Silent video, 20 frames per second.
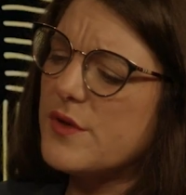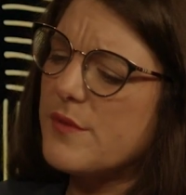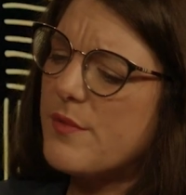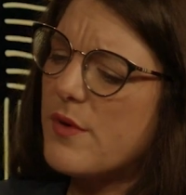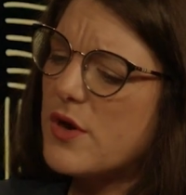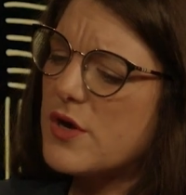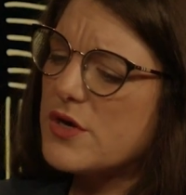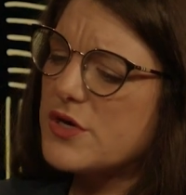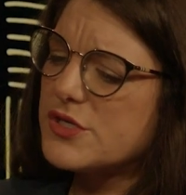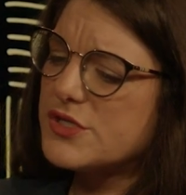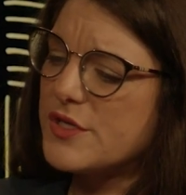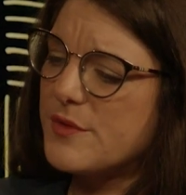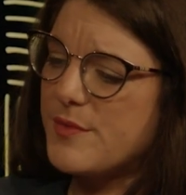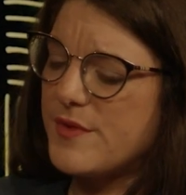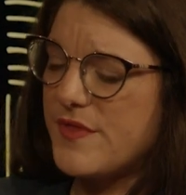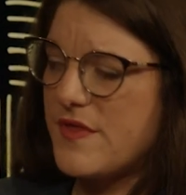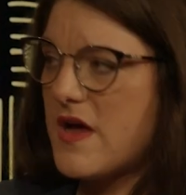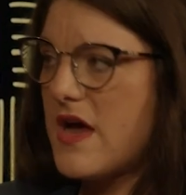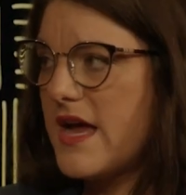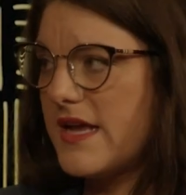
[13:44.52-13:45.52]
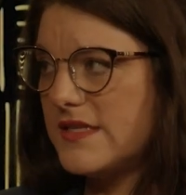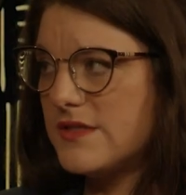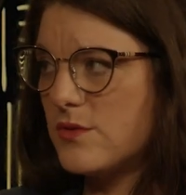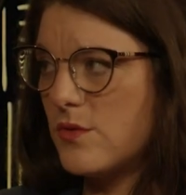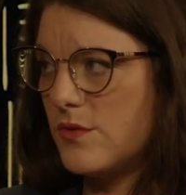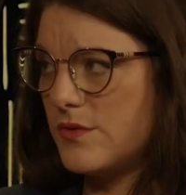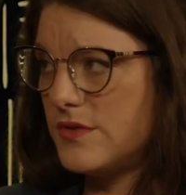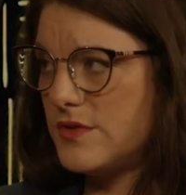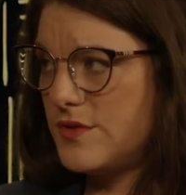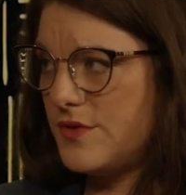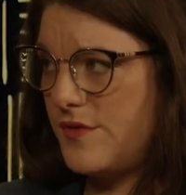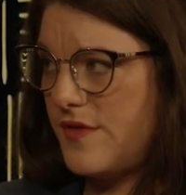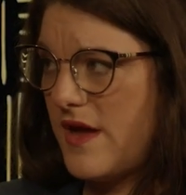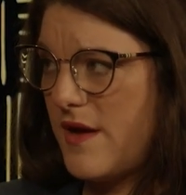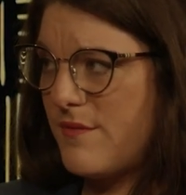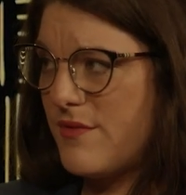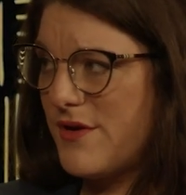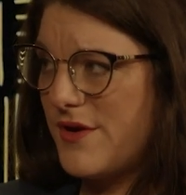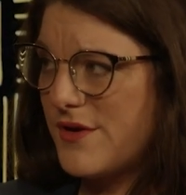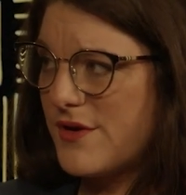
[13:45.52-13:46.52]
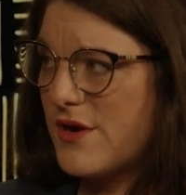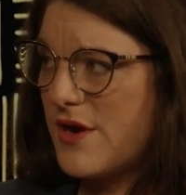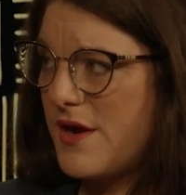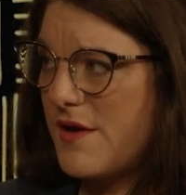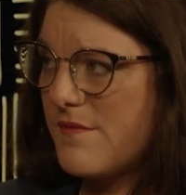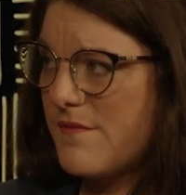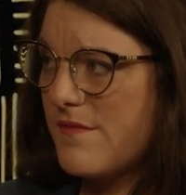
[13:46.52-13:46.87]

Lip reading: a partnership with the high schools through that program?